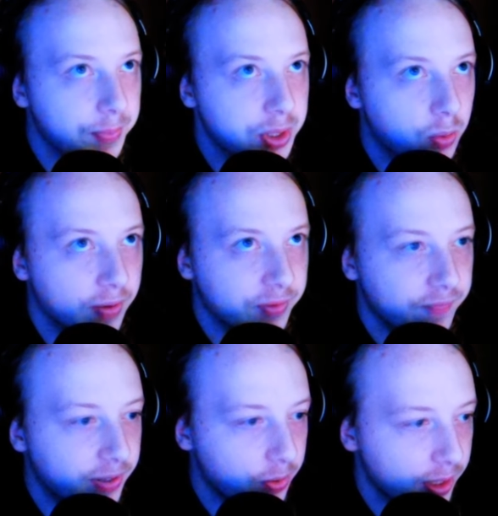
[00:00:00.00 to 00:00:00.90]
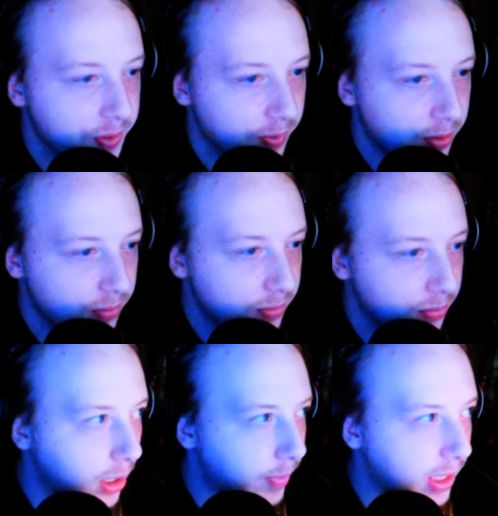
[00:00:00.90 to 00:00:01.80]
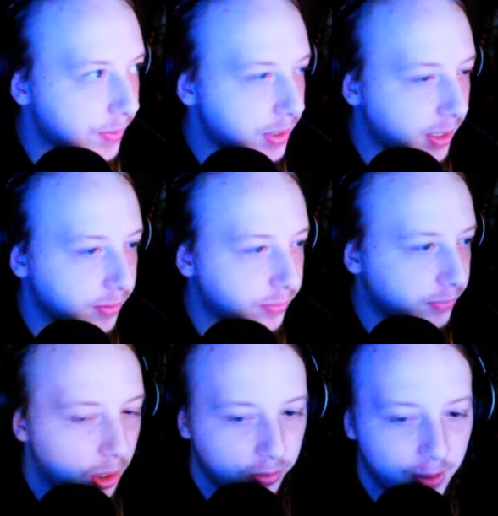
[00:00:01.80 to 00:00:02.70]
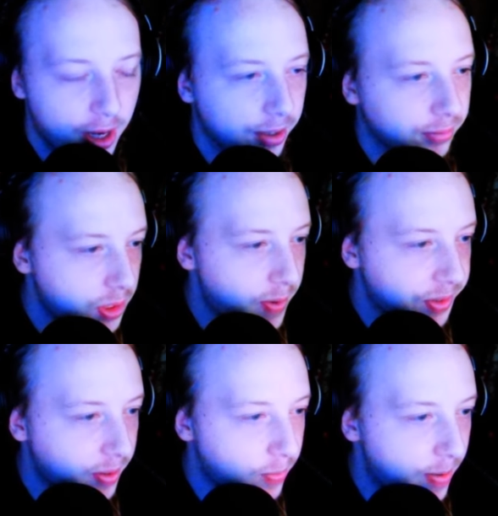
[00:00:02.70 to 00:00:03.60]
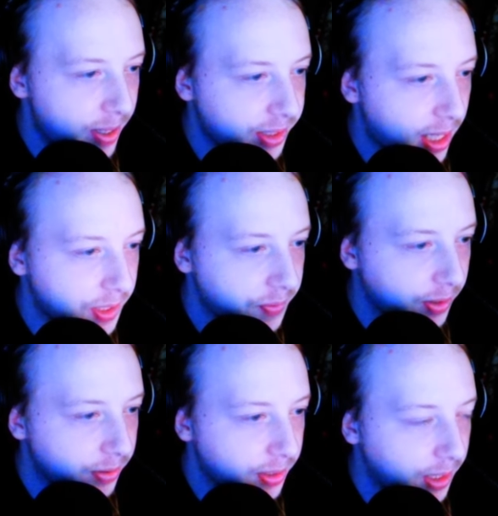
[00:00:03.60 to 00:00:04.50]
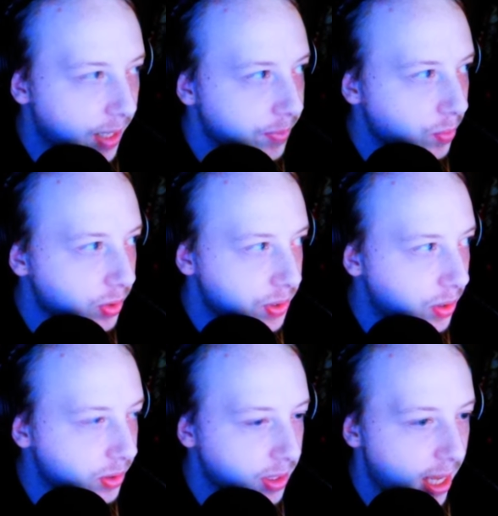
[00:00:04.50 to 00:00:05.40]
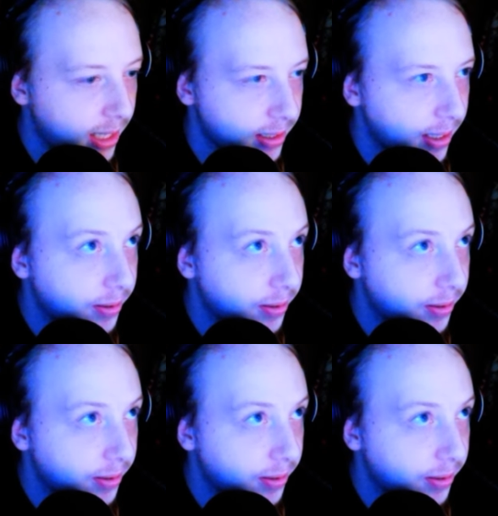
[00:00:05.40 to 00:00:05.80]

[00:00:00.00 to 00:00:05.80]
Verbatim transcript: Yeah, I'm just gonna wait for the final expo. And my game's lagging. Bro, come on. I'm about to expo and the game starts lagging